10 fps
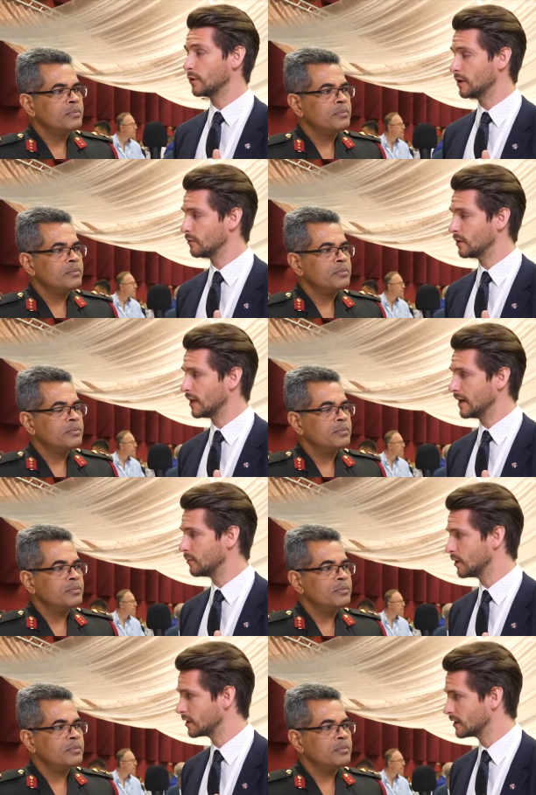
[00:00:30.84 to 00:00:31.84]
Speaker 1: where, where I
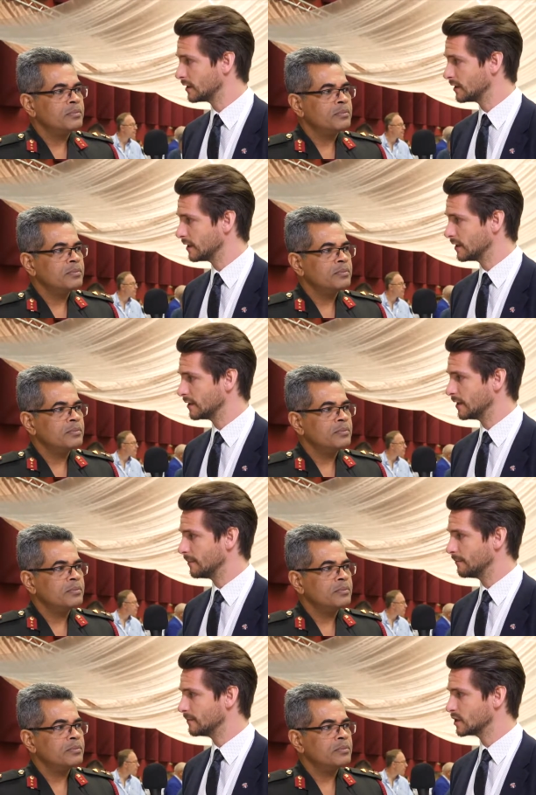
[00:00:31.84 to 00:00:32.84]
work in, in
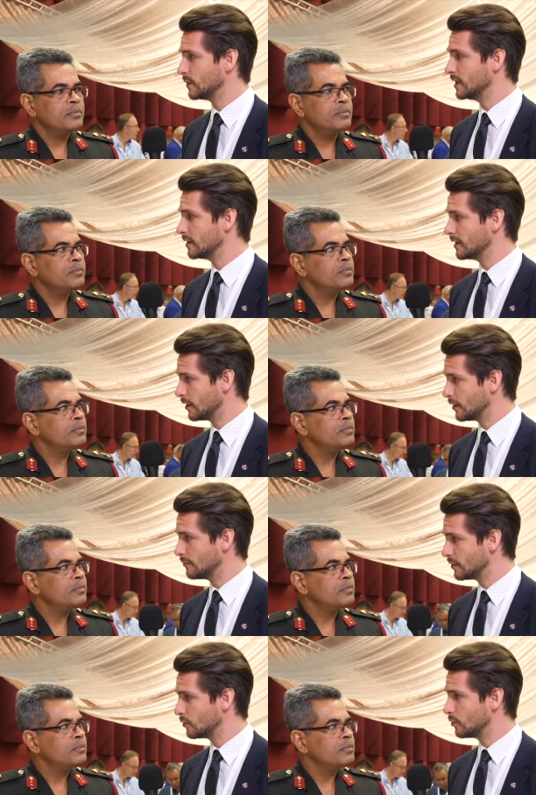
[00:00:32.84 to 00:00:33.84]
um, Sweden, in
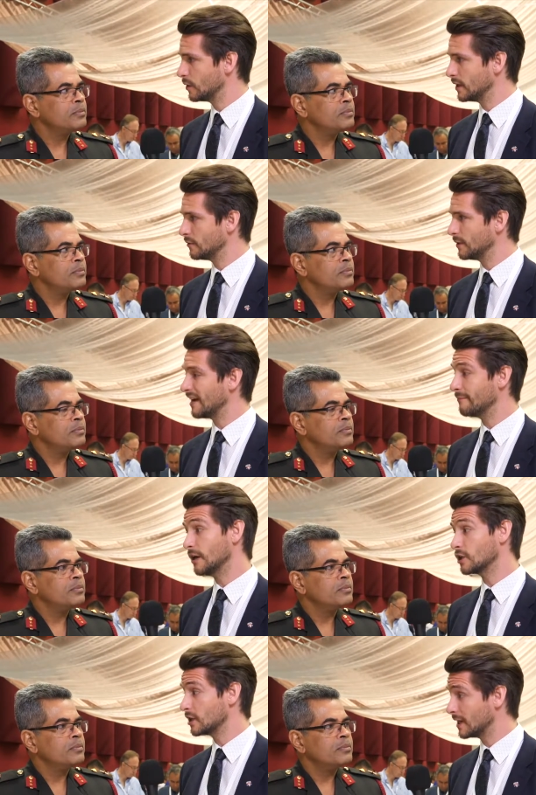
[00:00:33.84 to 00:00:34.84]
Örebro, we, we have
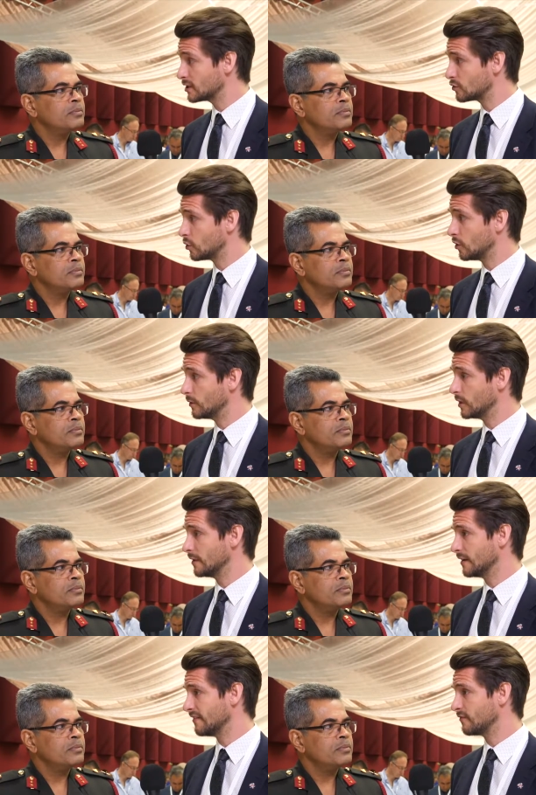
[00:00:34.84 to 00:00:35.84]
much less trauma,
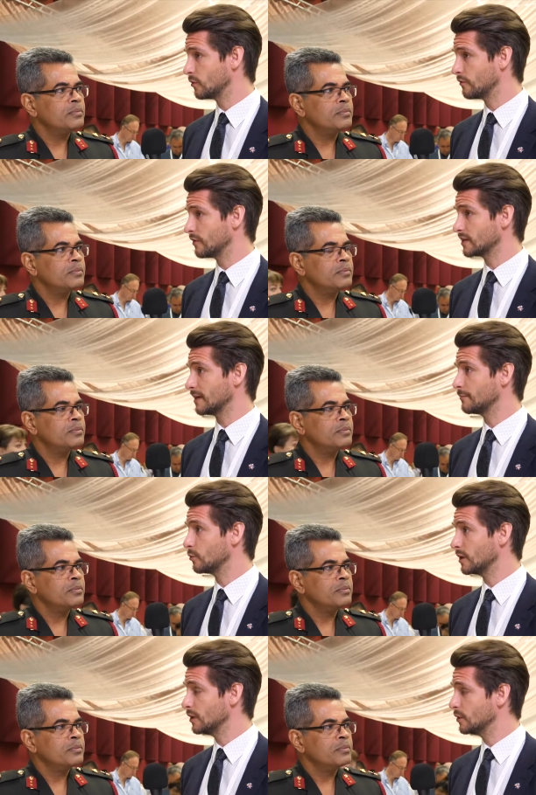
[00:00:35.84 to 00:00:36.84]
and therefore, for example,
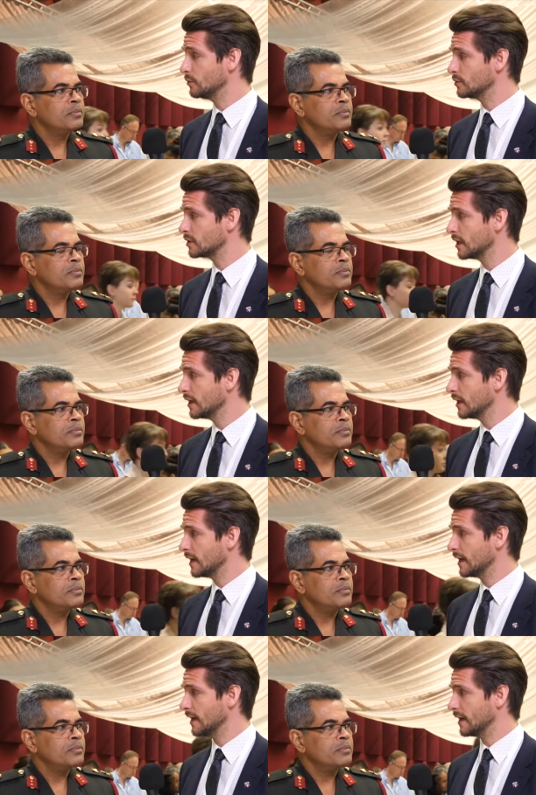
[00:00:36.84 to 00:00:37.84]
we use
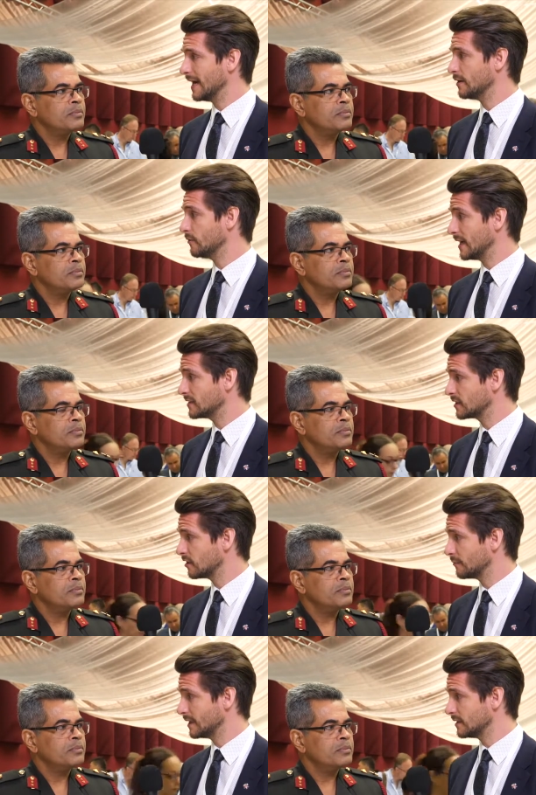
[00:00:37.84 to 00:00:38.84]
uh,
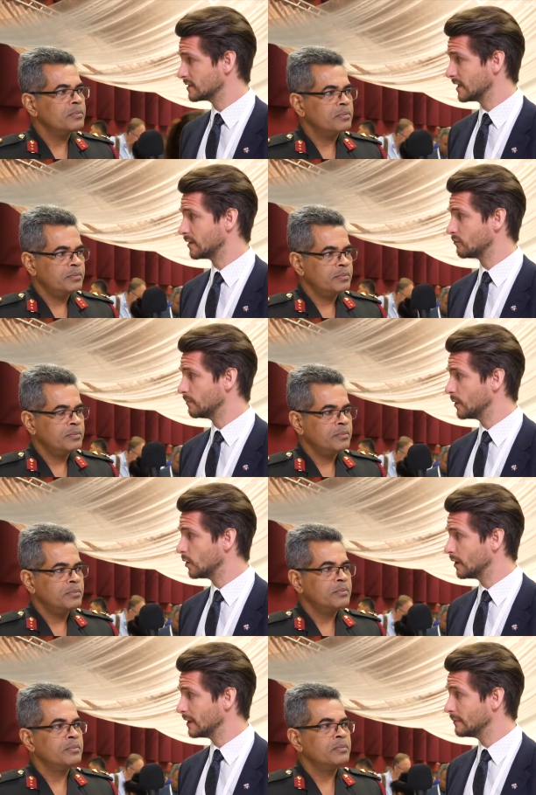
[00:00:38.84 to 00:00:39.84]
endovascular means like
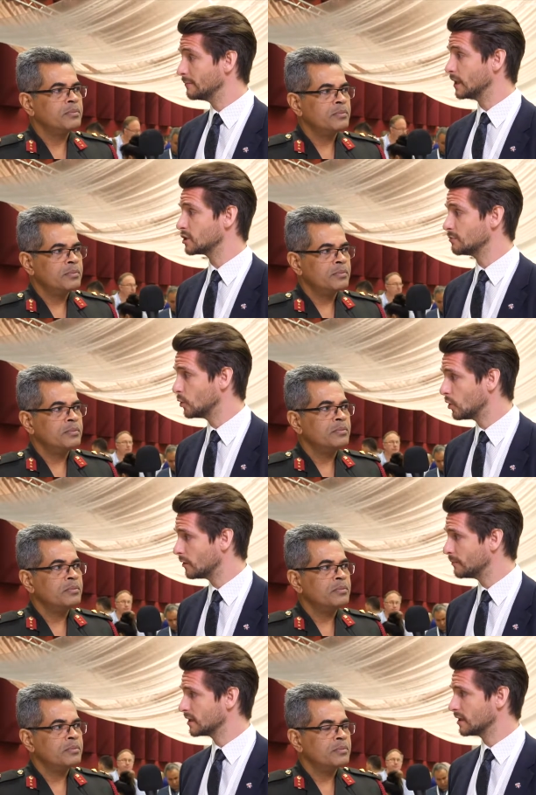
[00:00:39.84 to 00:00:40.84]
Reboa maybe much
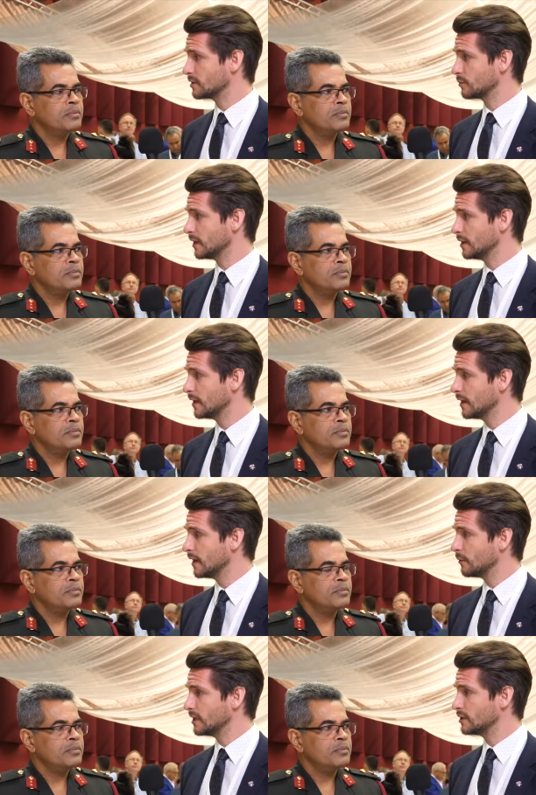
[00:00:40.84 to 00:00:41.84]
more because we,
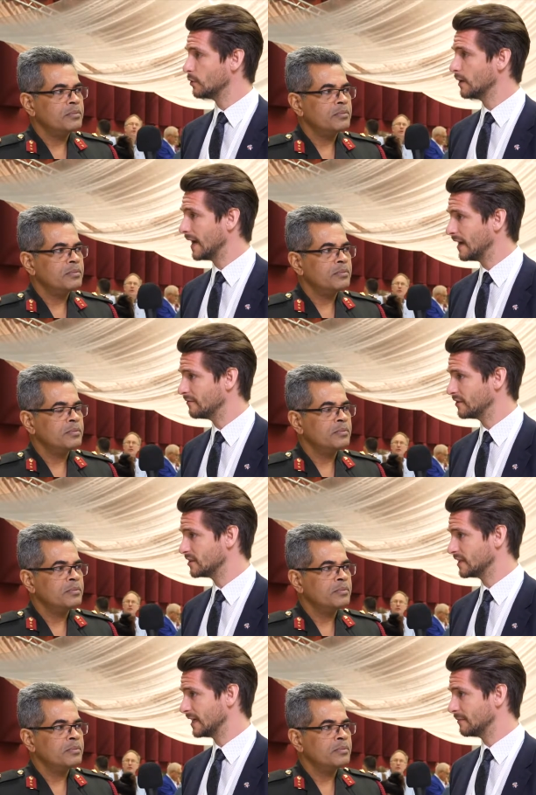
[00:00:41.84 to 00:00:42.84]
we don't have the
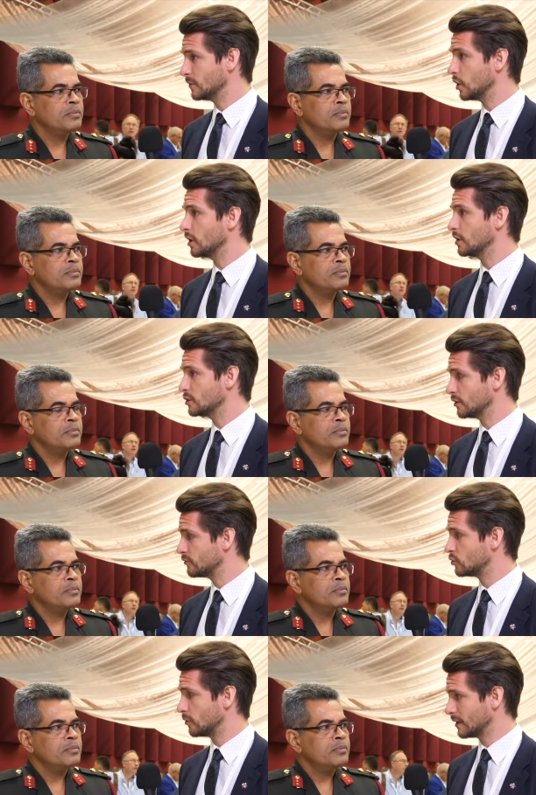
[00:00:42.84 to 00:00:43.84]
same knowledge of
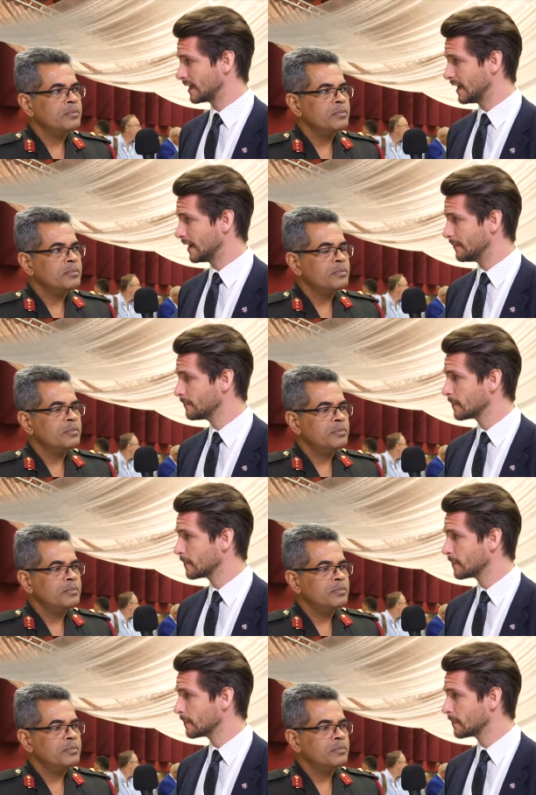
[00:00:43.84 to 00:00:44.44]
trauma care.